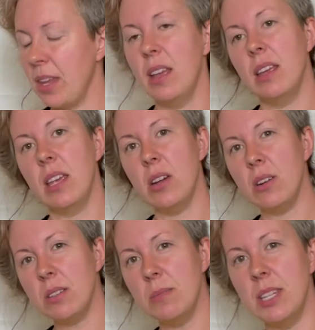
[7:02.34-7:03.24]
here
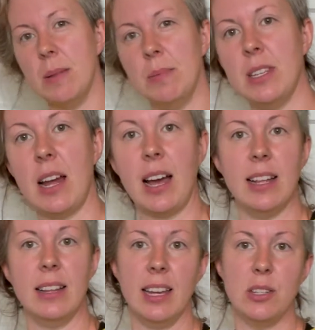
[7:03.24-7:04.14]
are some tips that
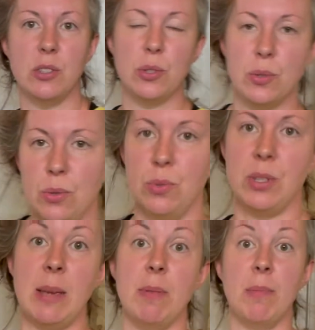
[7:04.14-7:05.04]
I like to
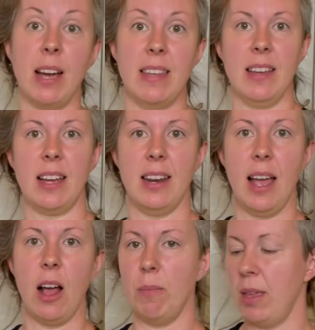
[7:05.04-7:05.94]
keep in mind that kind of
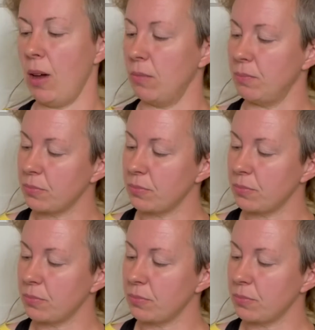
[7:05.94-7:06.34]
help me out.